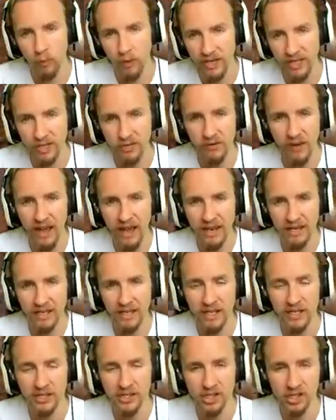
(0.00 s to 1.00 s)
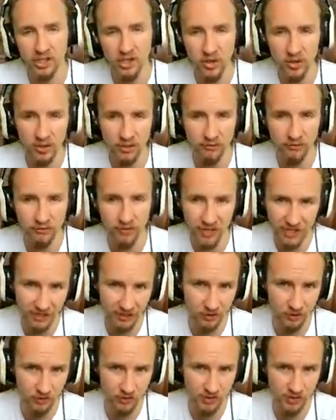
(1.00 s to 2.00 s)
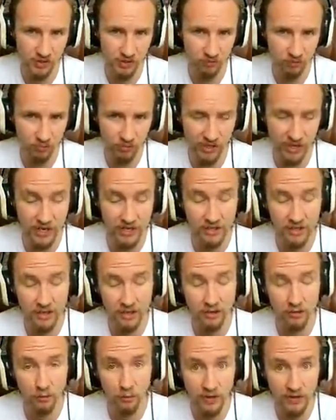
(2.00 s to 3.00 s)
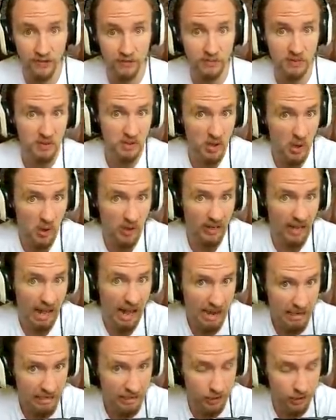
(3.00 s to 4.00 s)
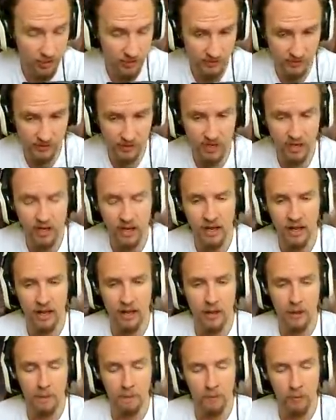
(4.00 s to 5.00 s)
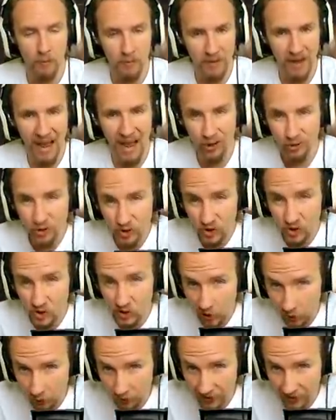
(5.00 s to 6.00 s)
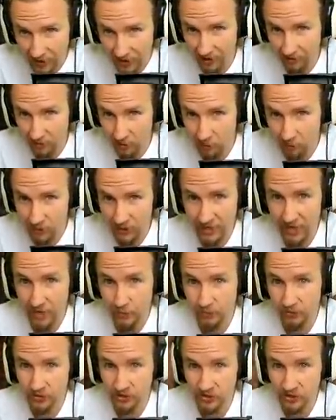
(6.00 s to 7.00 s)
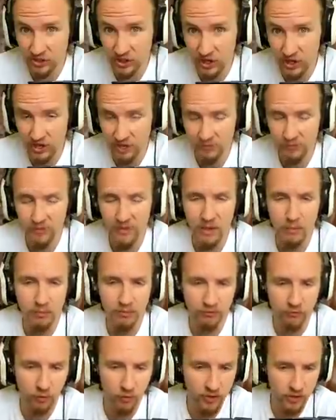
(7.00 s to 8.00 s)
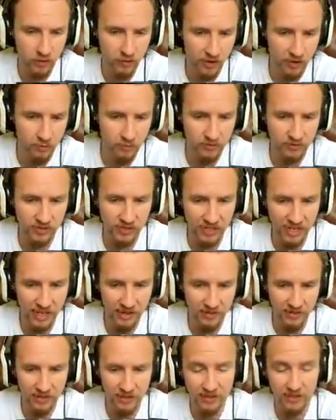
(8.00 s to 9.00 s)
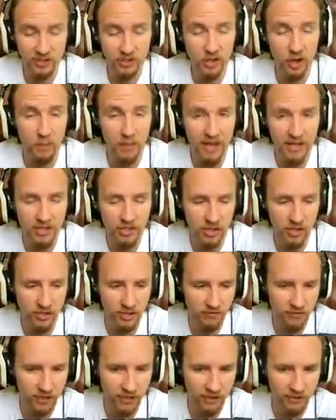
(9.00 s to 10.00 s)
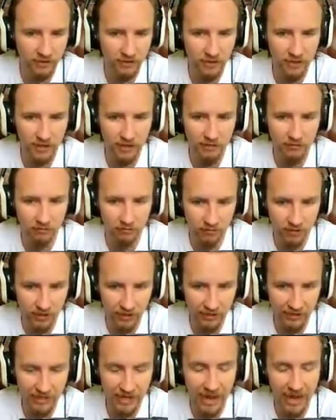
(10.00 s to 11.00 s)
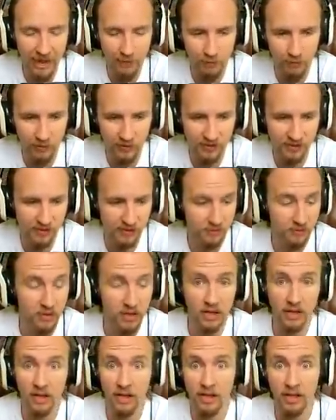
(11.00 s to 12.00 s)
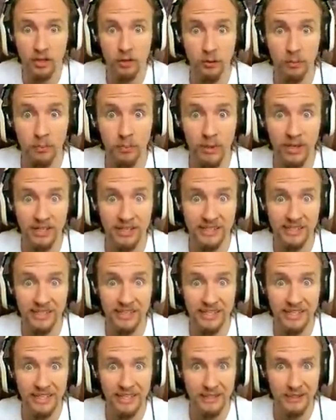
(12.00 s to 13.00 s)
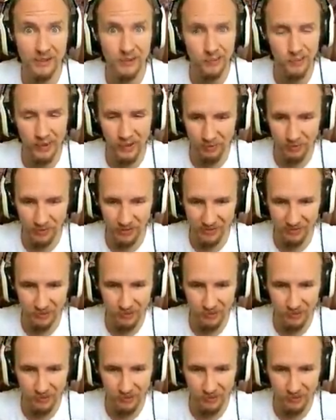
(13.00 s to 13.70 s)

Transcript: when you've had stock vehicles that you've played with stock engines. Remember how slow they are at being able to turn before you're able to get the, the top engine on the vehicle? It really hampers your ability to be able to